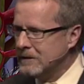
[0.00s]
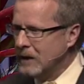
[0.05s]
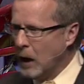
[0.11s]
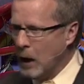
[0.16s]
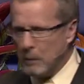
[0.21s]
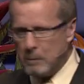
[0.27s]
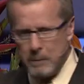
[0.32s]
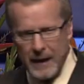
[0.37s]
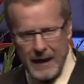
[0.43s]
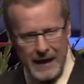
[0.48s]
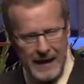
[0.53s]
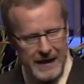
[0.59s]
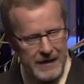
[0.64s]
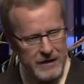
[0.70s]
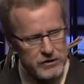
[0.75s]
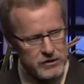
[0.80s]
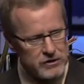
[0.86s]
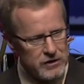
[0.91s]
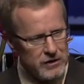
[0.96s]
a
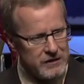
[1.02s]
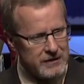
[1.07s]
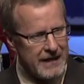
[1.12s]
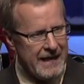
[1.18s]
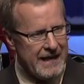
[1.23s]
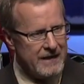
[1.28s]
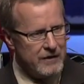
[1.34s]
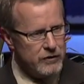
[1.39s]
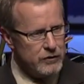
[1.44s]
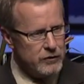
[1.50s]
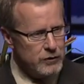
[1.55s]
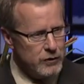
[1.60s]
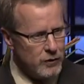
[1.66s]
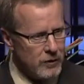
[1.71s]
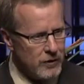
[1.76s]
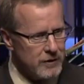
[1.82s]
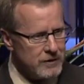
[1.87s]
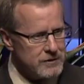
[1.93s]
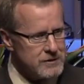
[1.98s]
patient
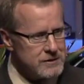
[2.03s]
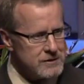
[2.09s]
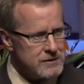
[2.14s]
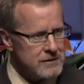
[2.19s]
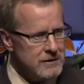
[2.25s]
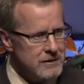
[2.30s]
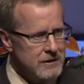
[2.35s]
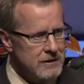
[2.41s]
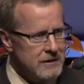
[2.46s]
endurance